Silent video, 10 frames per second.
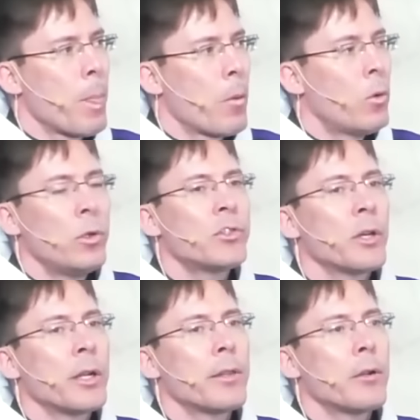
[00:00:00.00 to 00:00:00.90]
Well, who
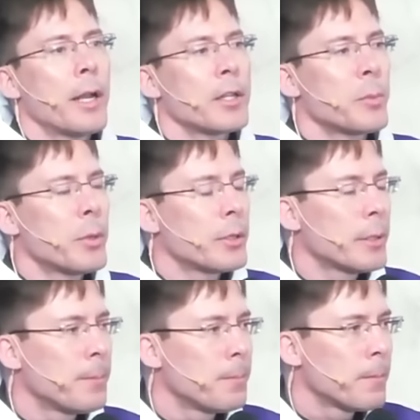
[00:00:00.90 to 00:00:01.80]
decided they're an expert?
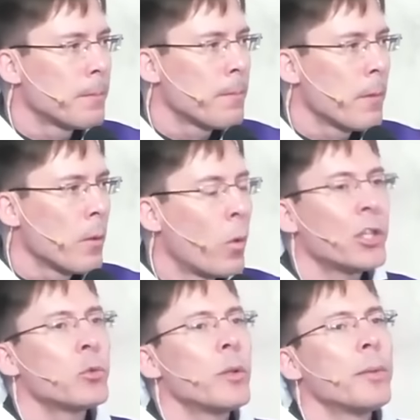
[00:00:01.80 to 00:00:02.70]
Why
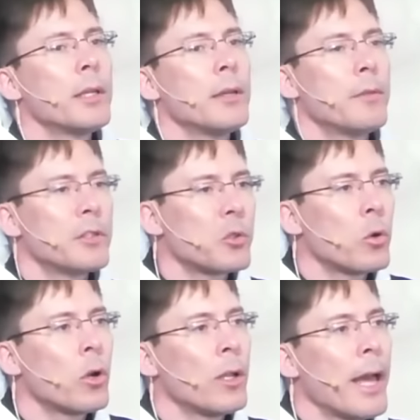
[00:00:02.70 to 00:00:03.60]
should we believe the so
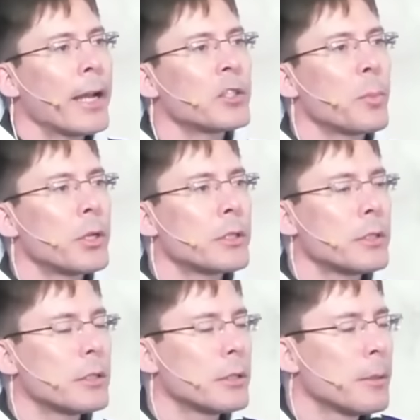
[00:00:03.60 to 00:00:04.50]
called
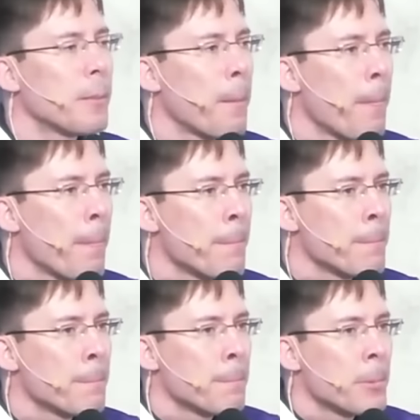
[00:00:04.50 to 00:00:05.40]
experts?
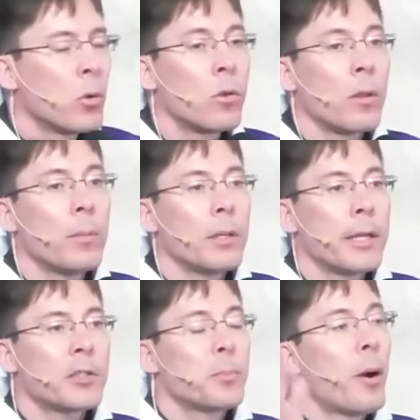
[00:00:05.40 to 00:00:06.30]
You know, or the
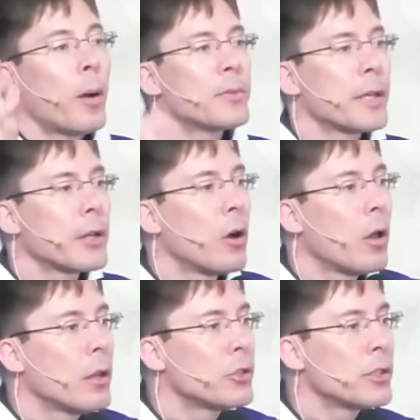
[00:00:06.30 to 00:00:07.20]
latest pop
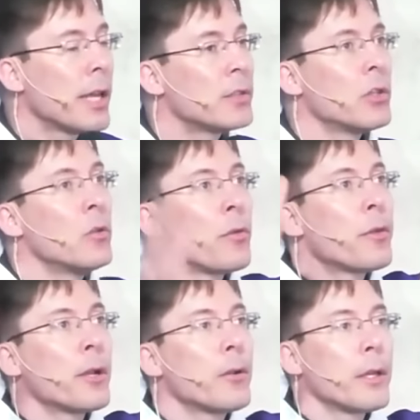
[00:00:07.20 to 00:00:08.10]
psychologist has a new
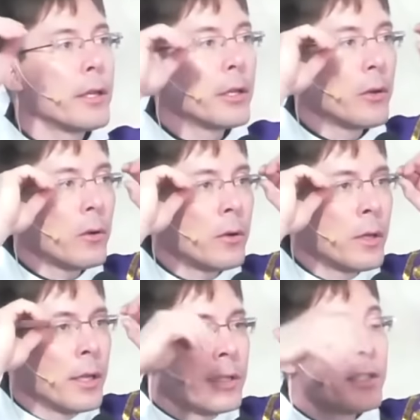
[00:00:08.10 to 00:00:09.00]
theory, you know,
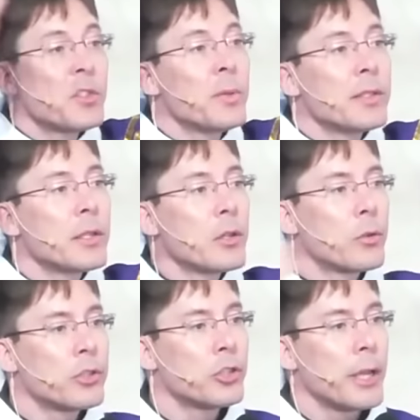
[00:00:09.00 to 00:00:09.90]
dismissing
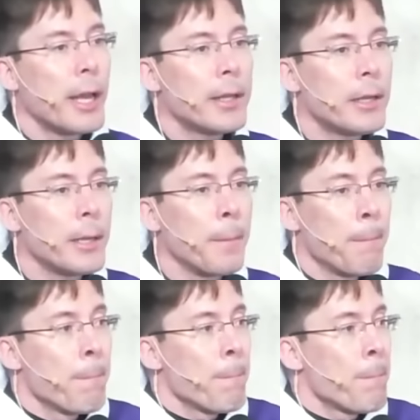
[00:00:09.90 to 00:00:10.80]
Christianity.
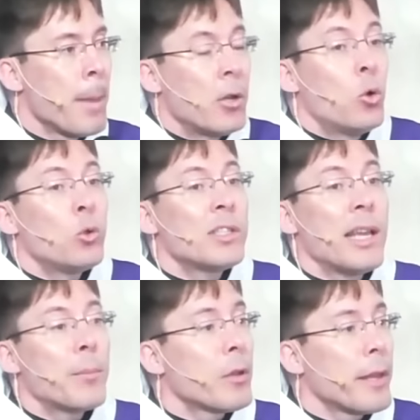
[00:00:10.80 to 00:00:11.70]
In whose
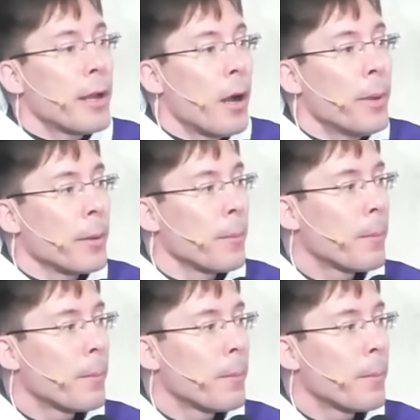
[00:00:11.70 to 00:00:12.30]
name are they coming?